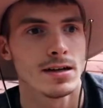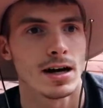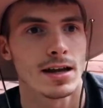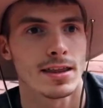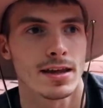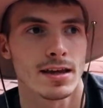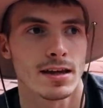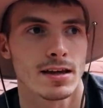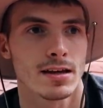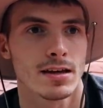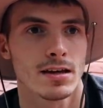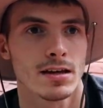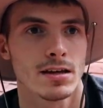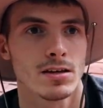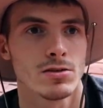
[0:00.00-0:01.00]
I think
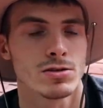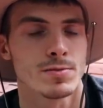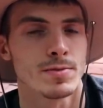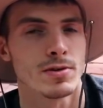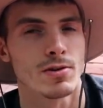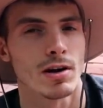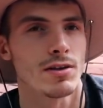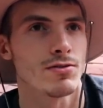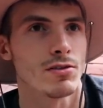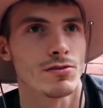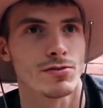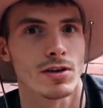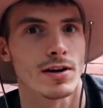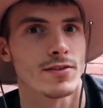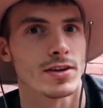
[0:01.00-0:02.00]
you should be grateful
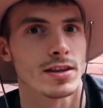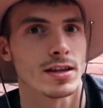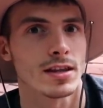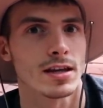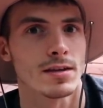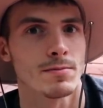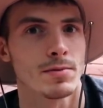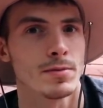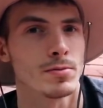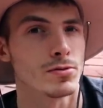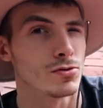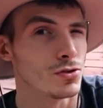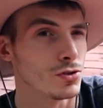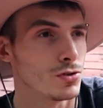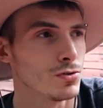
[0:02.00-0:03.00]
for everything that people
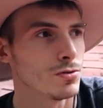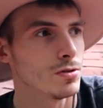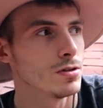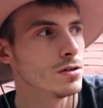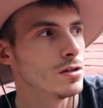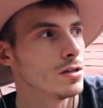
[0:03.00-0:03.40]
do,